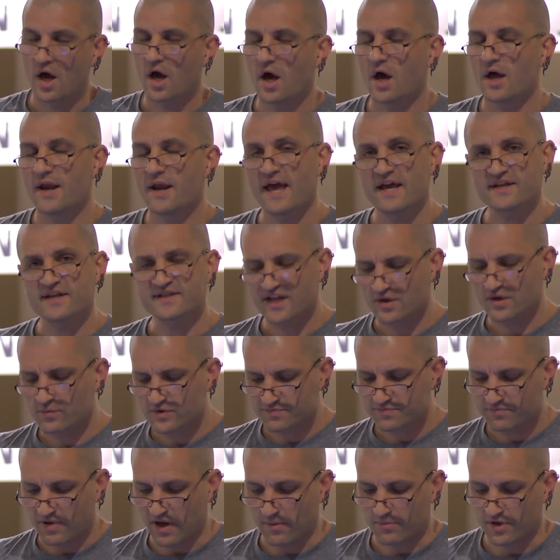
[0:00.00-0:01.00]
an essay
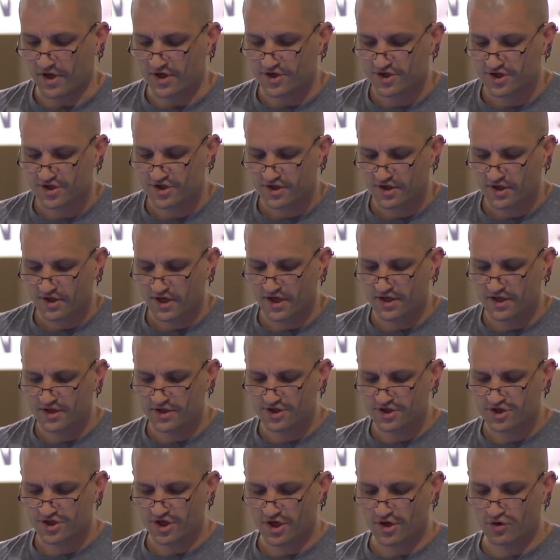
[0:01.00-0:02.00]
was published in
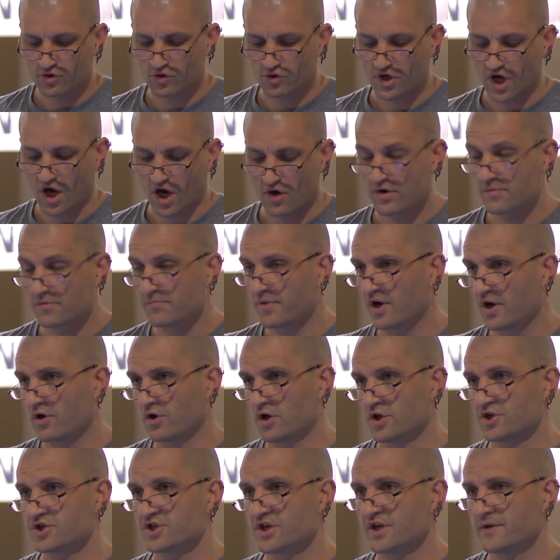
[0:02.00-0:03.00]
the journal Current
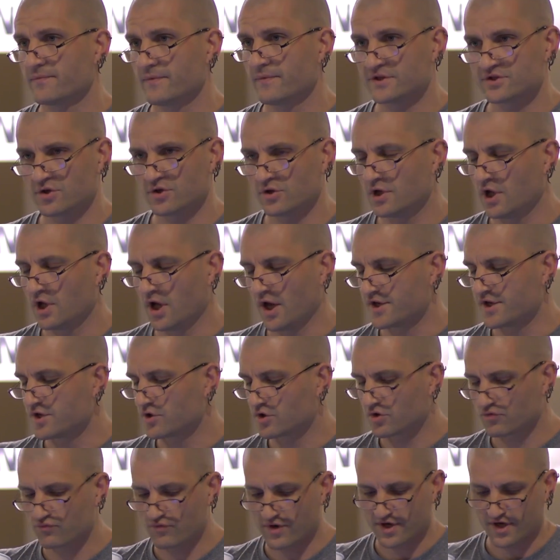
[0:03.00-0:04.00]
Biology. It's online, you
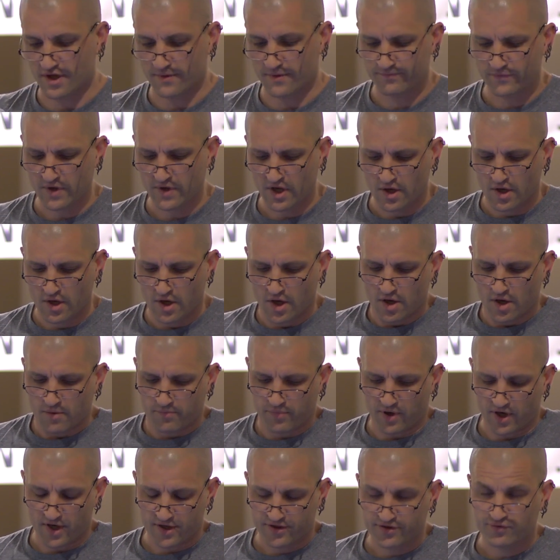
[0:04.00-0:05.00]
can read it,
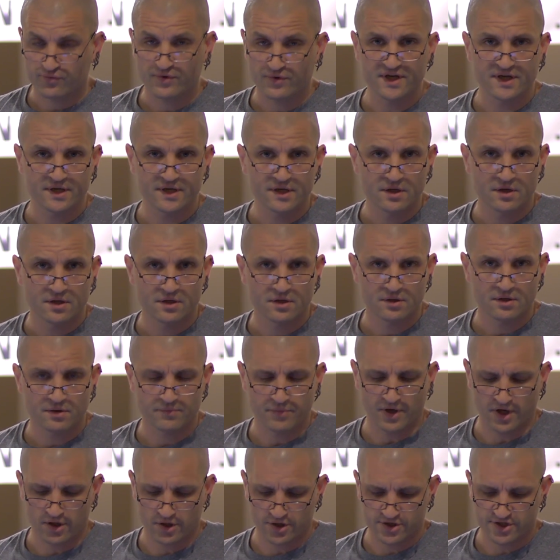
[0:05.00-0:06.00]
by 3
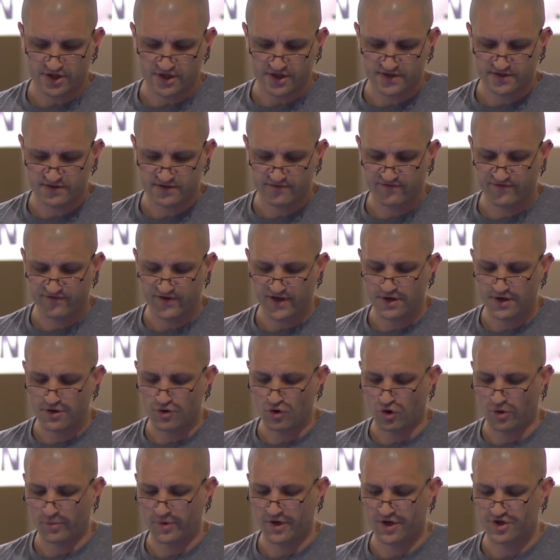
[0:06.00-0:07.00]
biologists, Finn,
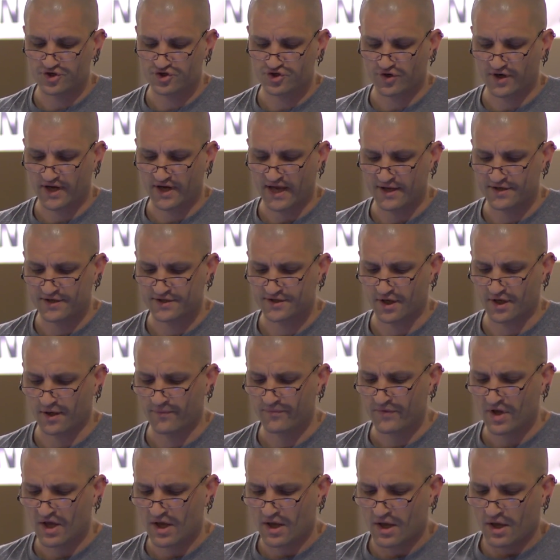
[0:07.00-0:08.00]
Norman, and Tregenza,
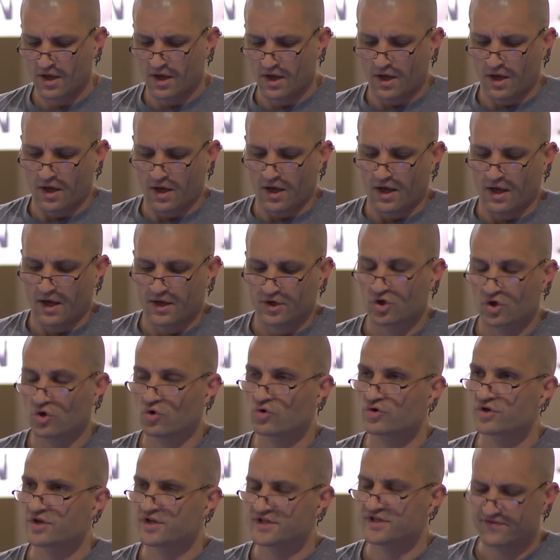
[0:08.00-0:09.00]

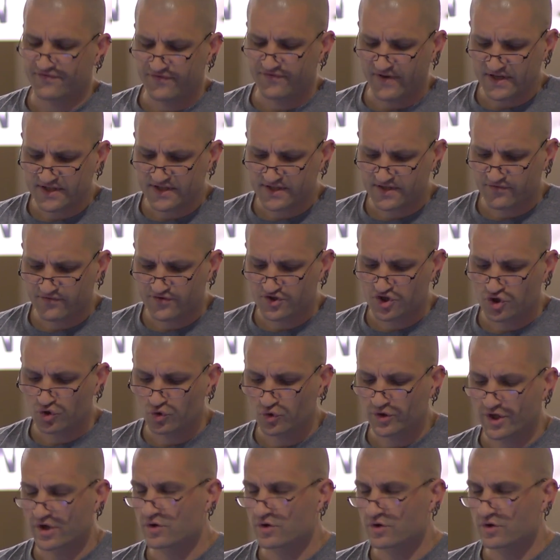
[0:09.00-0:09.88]
called Defensive Tool